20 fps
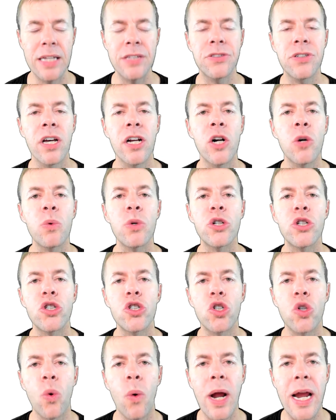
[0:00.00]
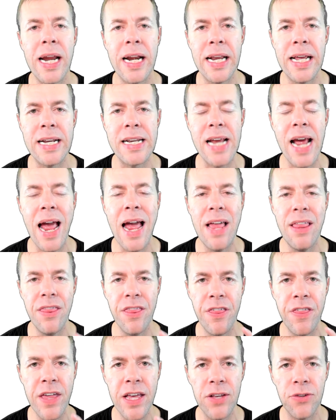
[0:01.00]
It's gonna restrain it, and
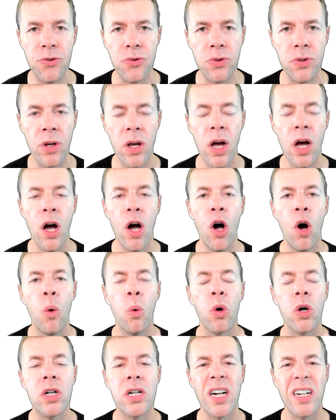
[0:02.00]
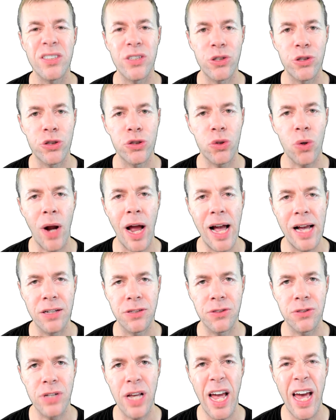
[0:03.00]
this will cause a
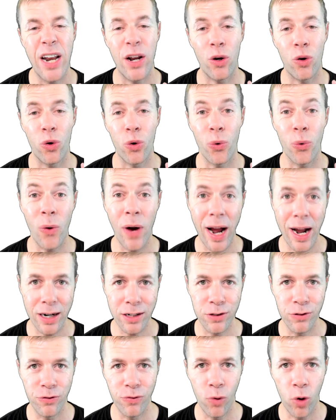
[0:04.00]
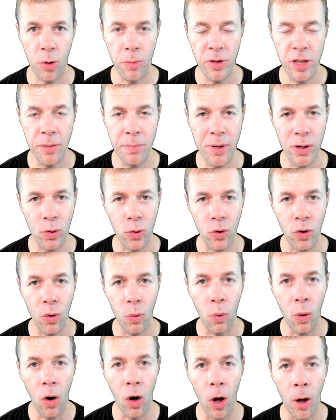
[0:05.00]
stress and a crack to form in the middle of the
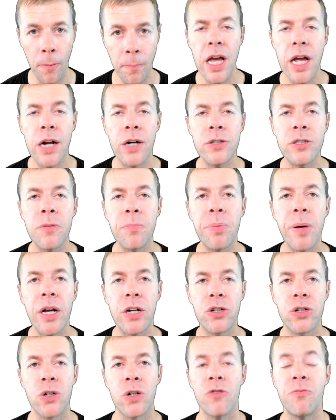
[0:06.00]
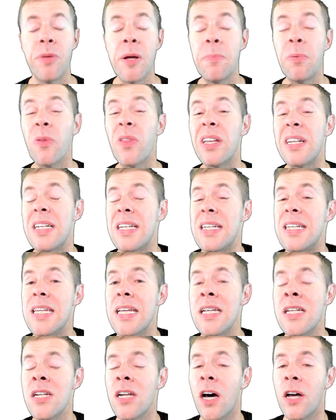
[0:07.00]
wall. Here's a picture, people that
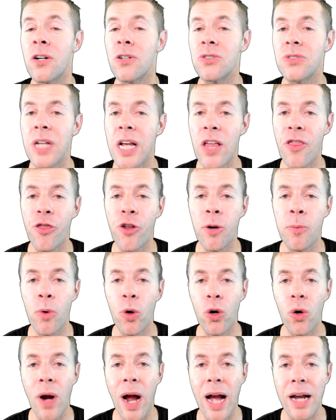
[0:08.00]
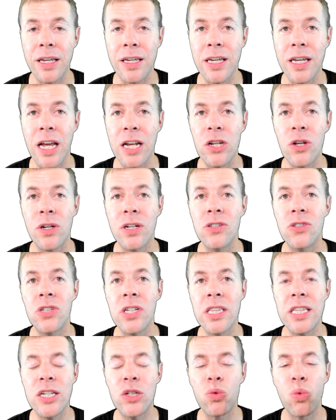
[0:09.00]
didn't understand thermal cracking, and you can
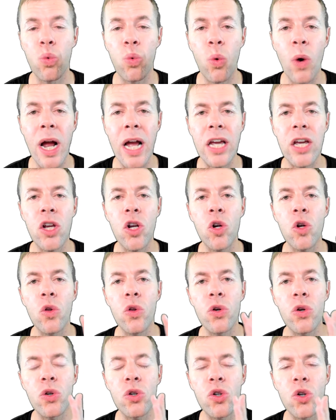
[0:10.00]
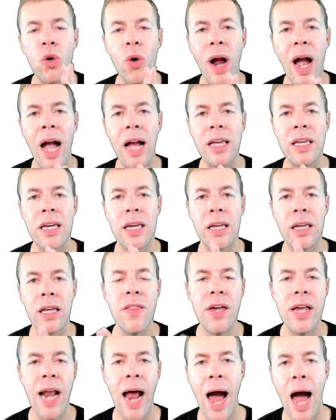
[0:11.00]
see these regular cracking
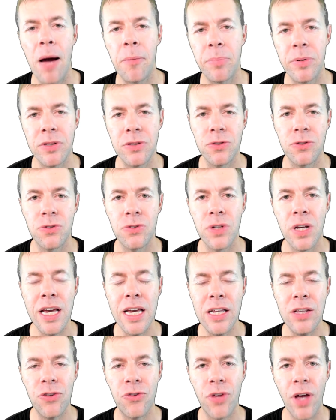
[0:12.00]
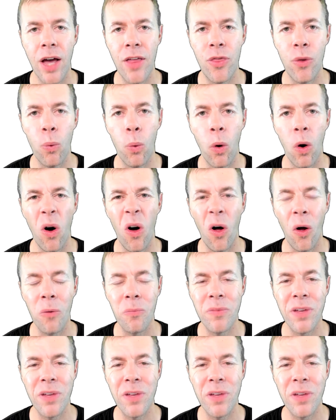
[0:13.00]
that happens inside the wall.